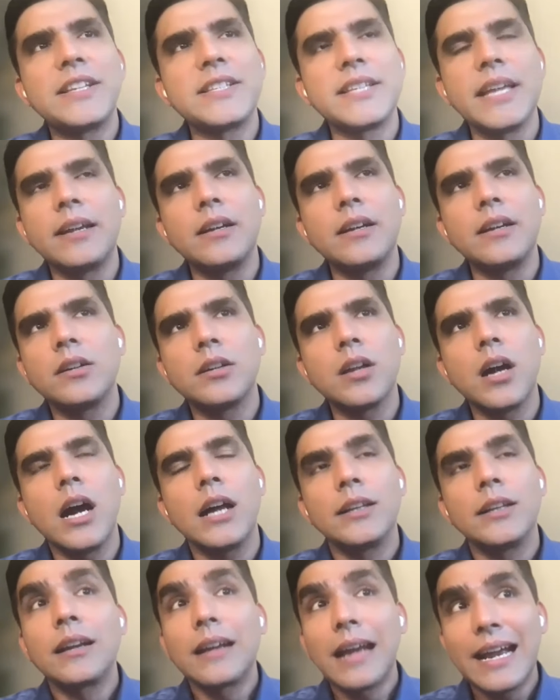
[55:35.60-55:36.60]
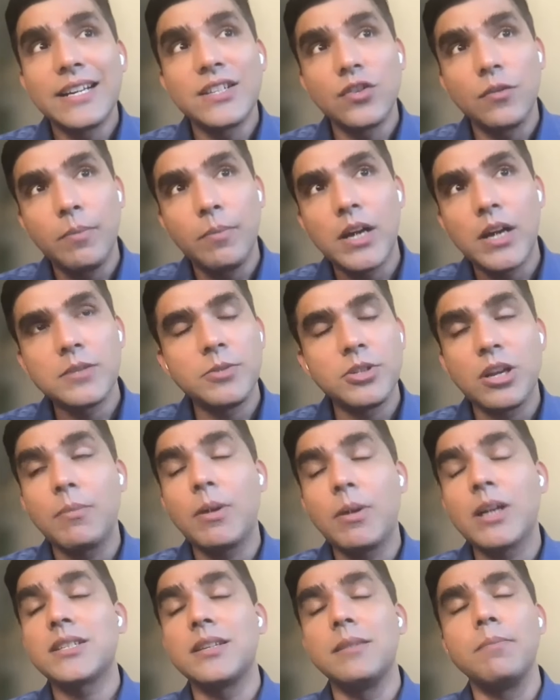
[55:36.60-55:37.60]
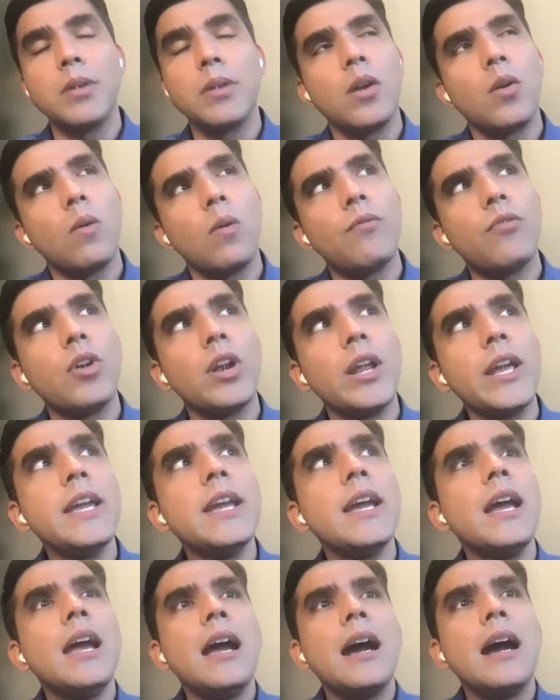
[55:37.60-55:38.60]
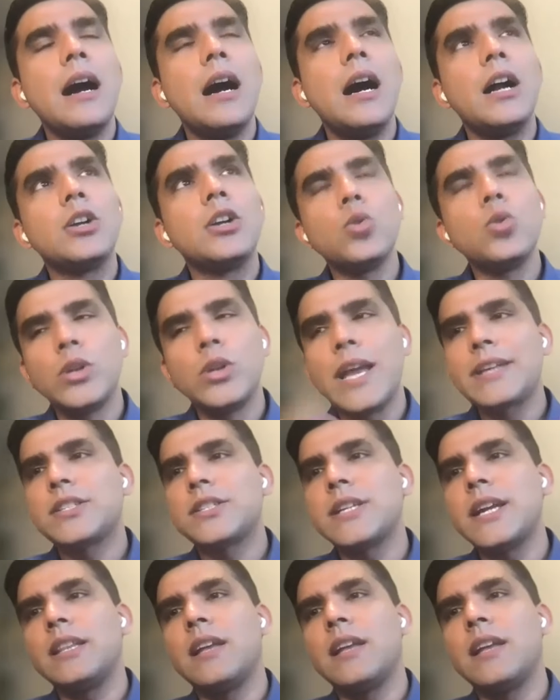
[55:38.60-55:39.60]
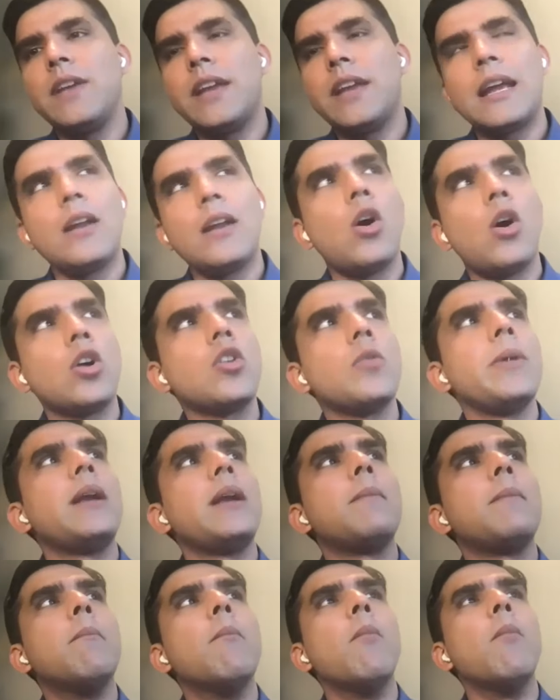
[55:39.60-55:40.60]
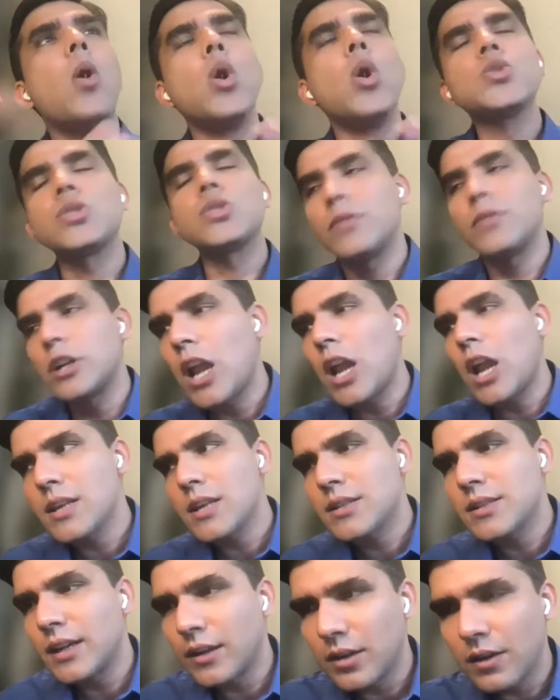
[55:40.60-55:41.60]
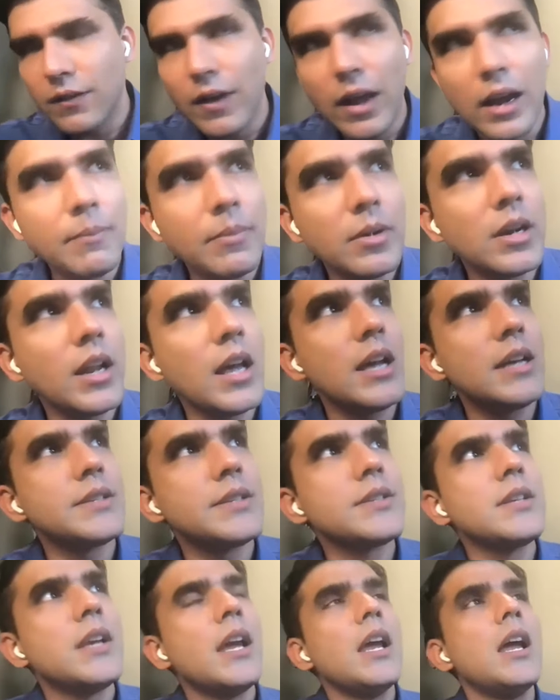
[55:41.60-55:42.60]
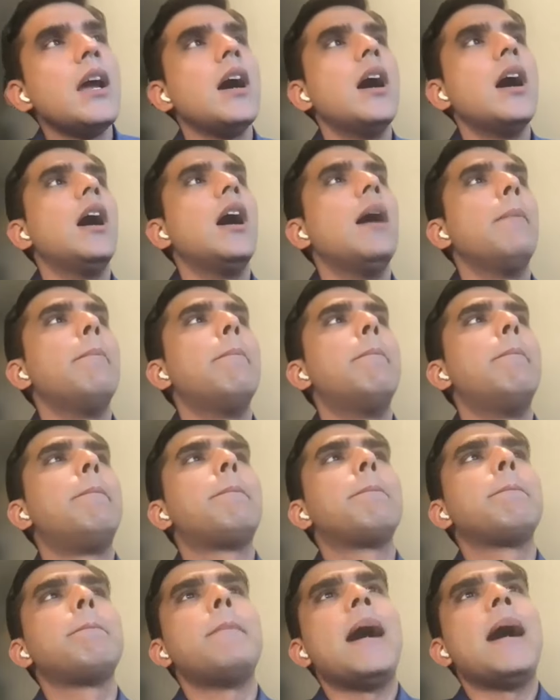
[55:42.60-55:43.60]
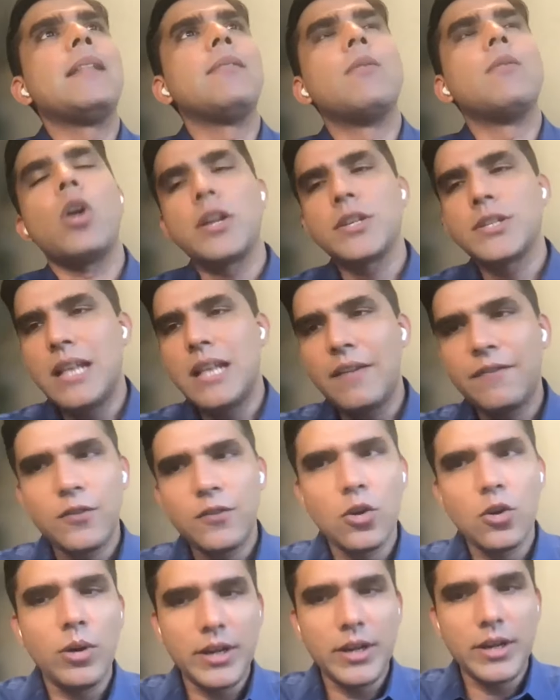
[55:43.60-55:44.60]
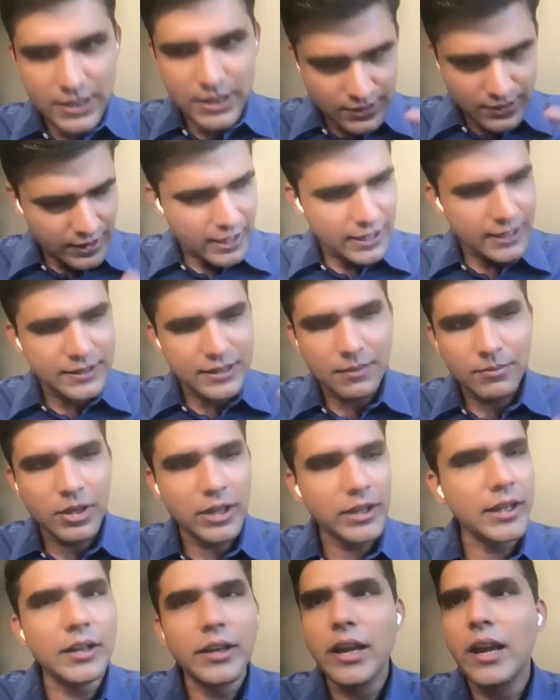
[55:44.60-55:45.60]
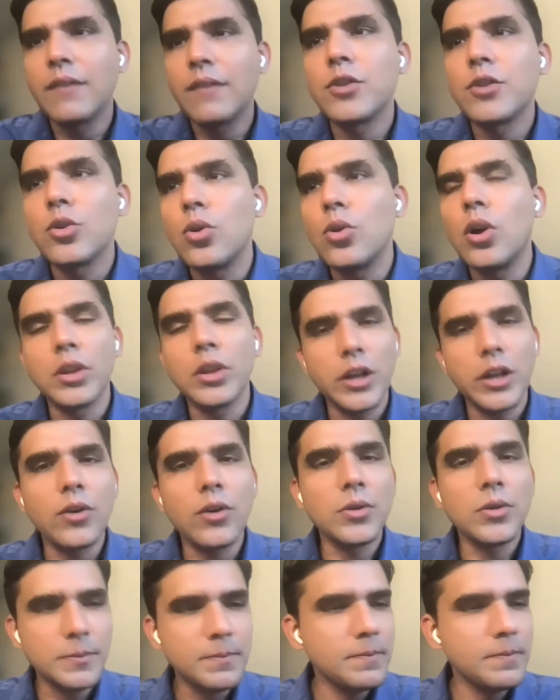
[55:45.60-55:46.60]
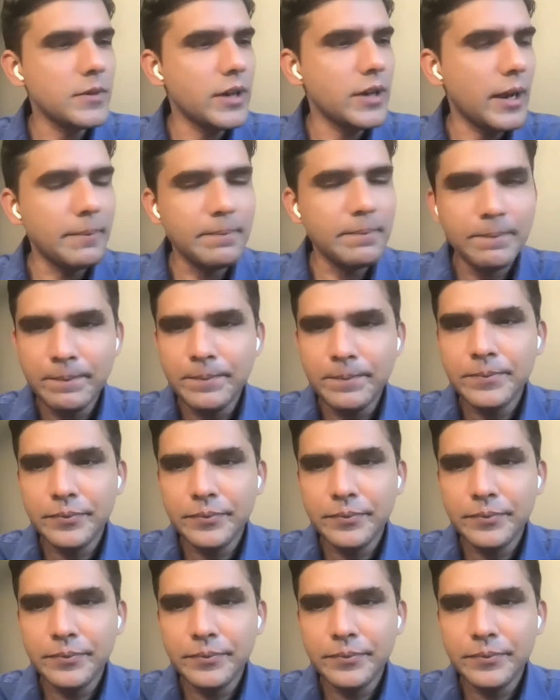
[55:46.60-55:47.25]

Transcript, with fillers: fixing other kinds of bugs, which are much simpler, hopefully. Uh, to the extent that we can automate most of the tasks that a developer does, uh, and what is left over is just really something that they have to do on their own. Yeah.